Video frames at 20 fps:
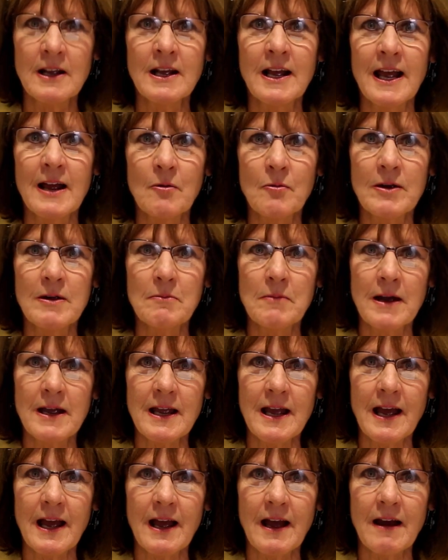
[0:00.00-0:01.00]
and we may
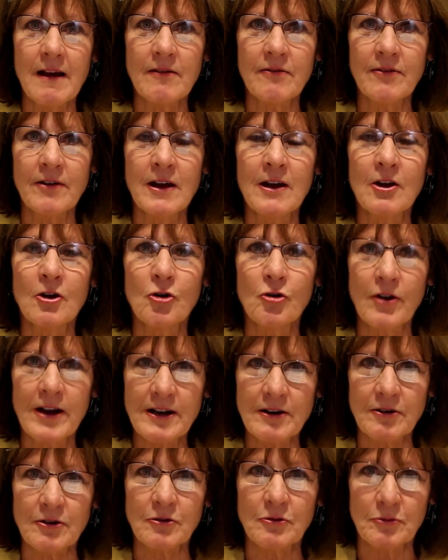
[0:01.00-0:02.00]
have
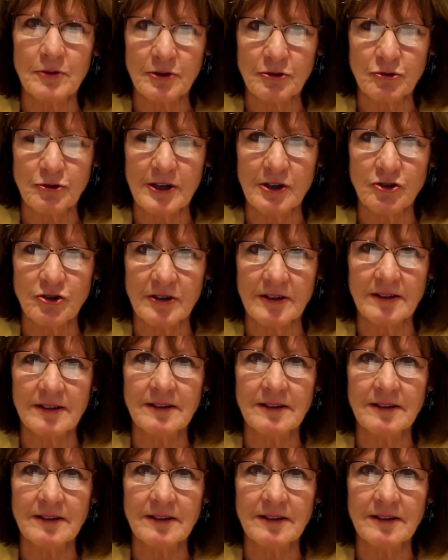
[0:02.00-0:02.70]
greater restrictions.